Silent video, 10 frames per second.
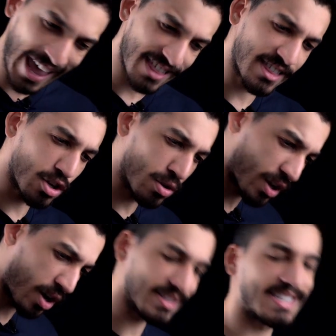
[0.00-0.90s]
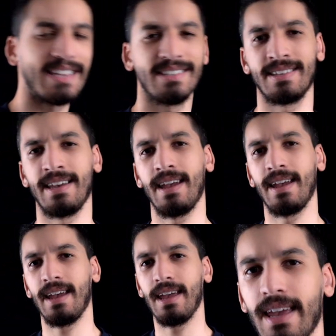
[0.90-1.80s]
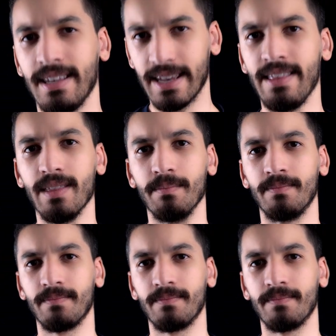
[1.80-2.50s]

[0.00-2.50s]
ethanol content is in them?